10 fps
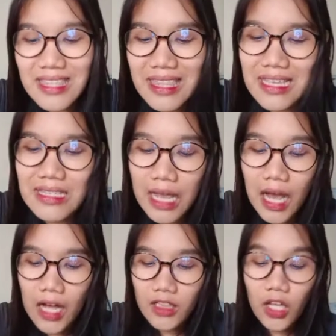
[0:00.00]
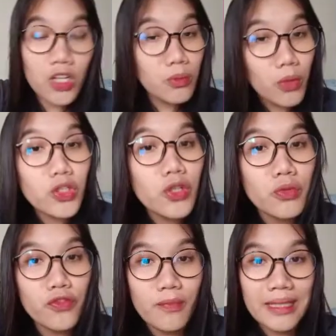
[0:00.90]
this locomotor
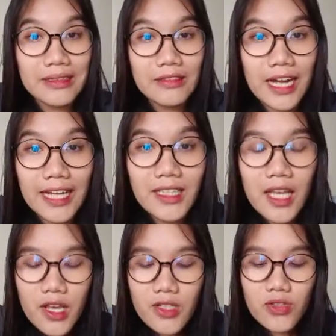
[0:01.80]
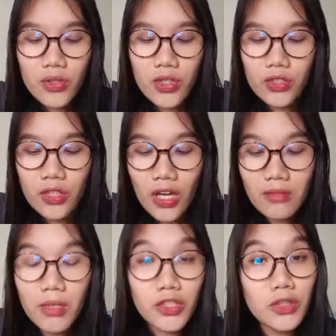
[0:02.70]
movement, right? So your
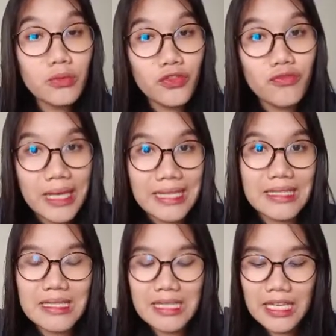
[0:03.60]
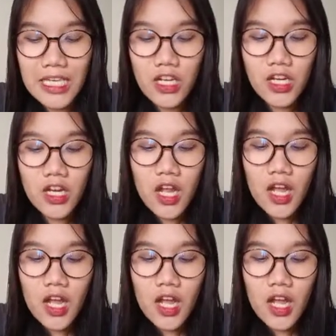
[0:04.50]
locomotor movements here